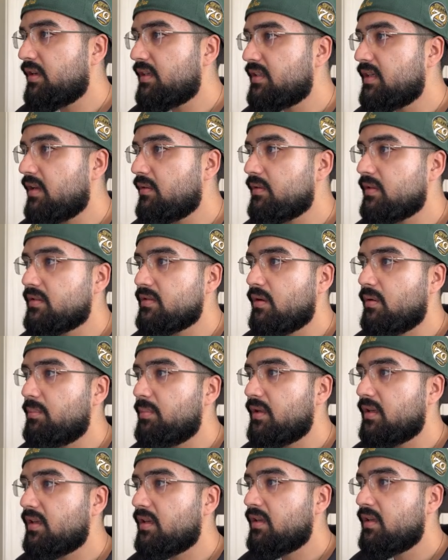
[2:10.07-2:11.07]
to break down the
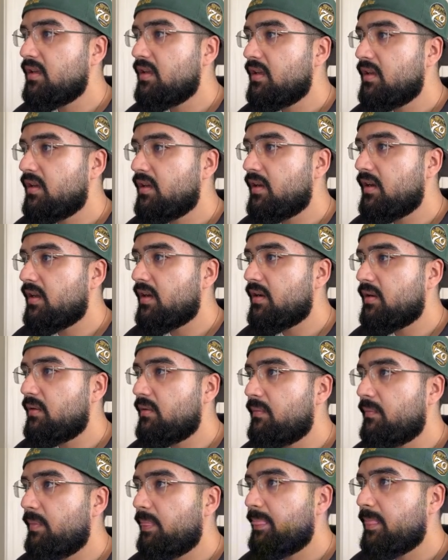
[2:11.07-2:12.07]
topic.
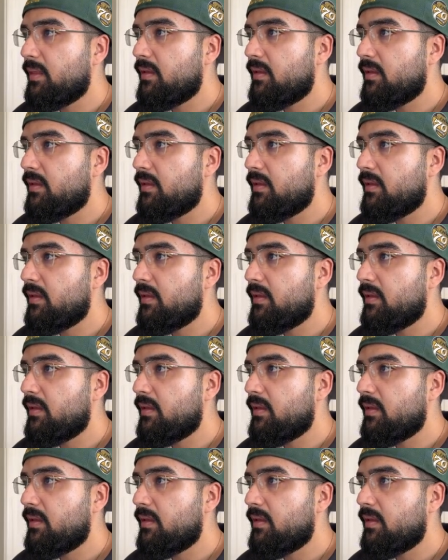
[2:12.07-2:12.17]
Now,